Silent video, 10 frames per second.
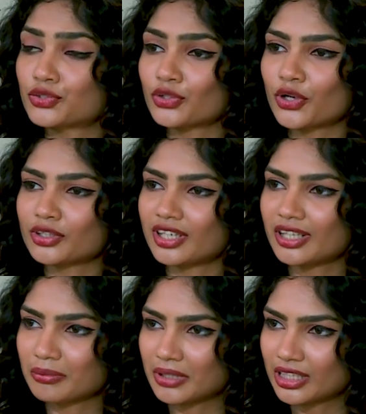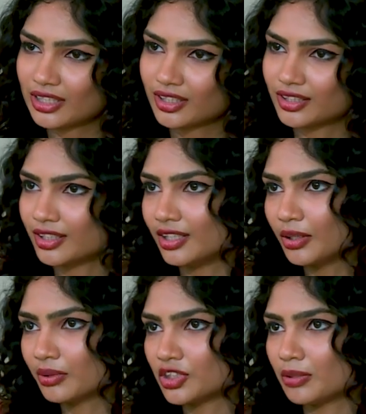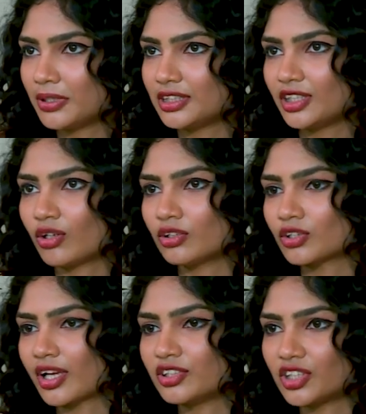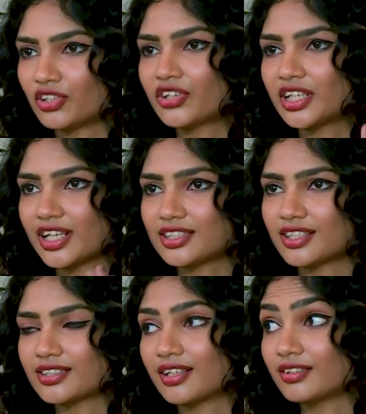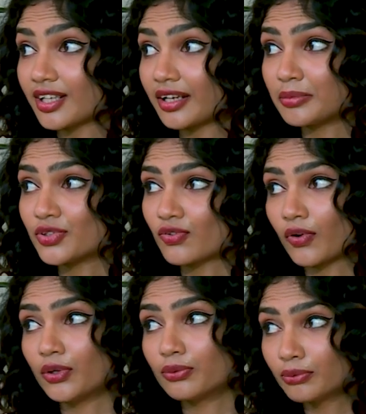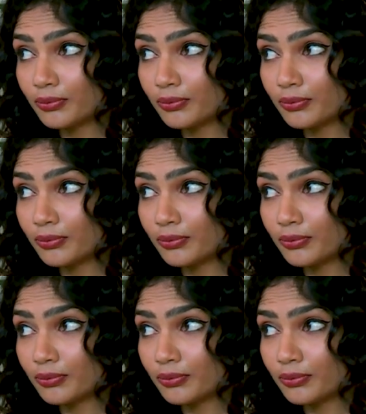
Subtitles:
so you're telling me LinguaGPT also can generate essays and assignments for you?